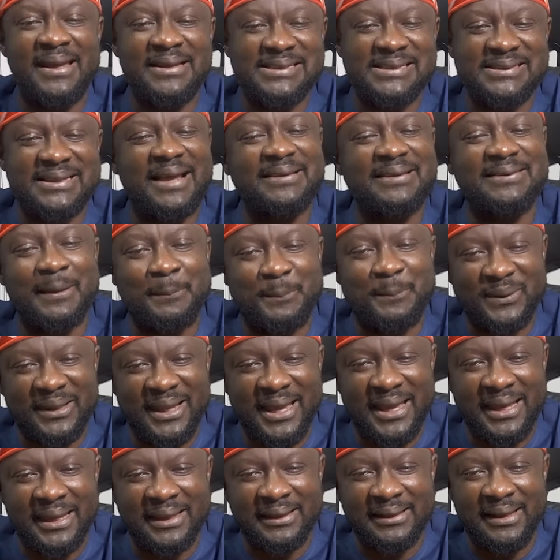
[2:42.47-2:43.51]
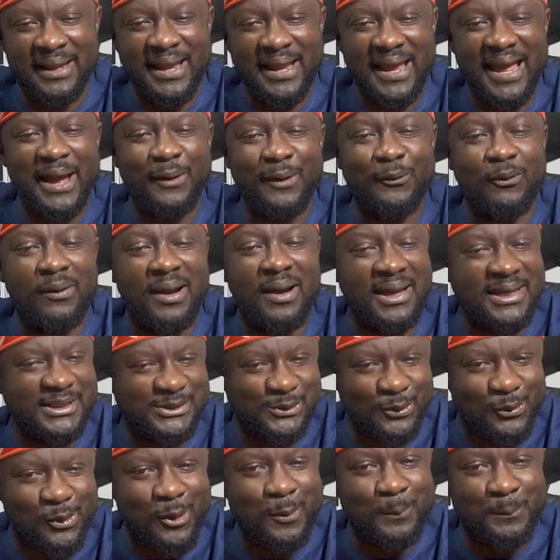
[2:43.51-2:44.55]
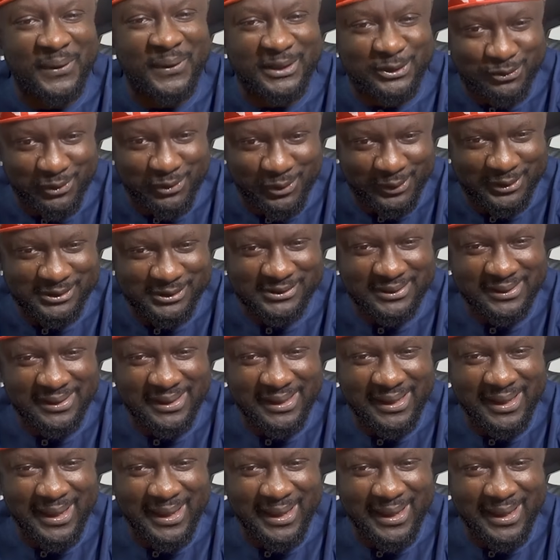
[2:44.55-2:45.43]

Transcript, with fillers: I started playing Arise, O Compatriots.